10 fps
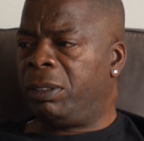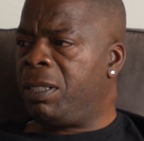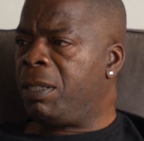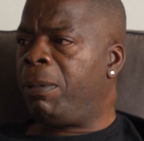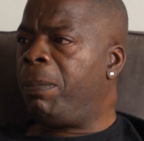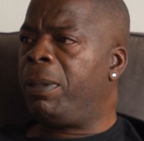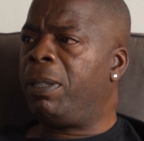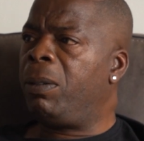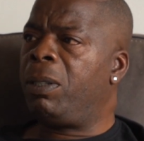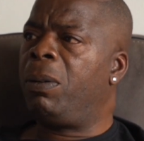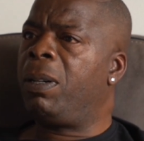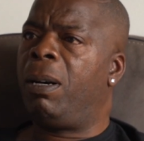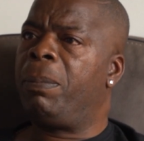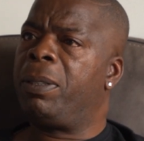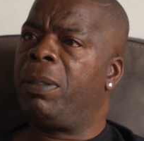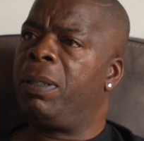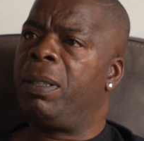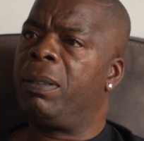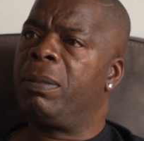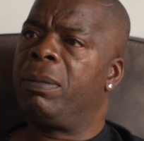it's a proper no. I can't be doing it